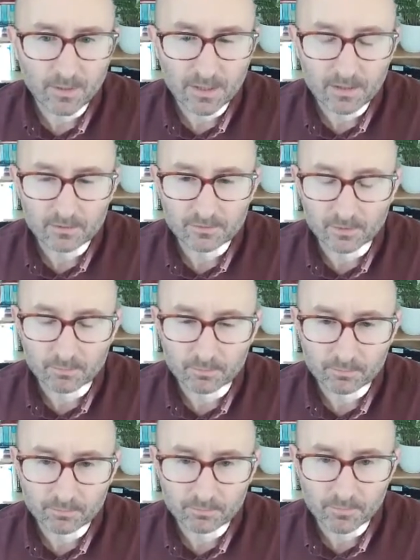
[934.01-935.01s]
peek of some
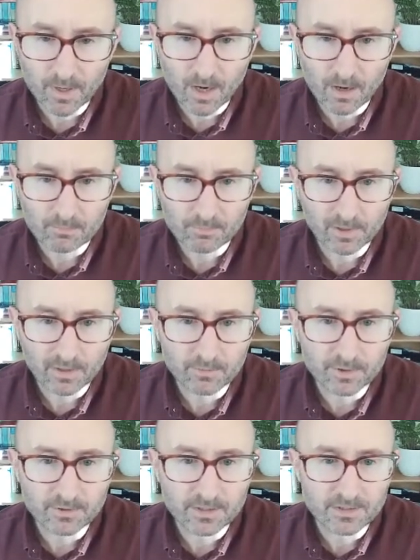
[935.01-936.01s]

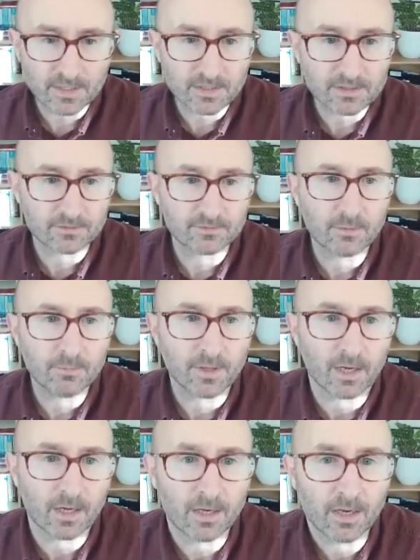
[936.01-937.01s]
preliminary data from
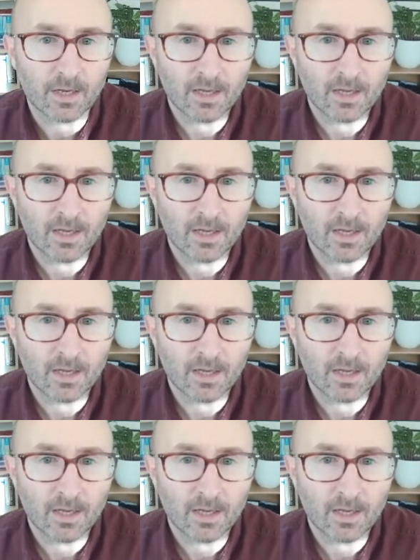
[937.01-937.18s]
that.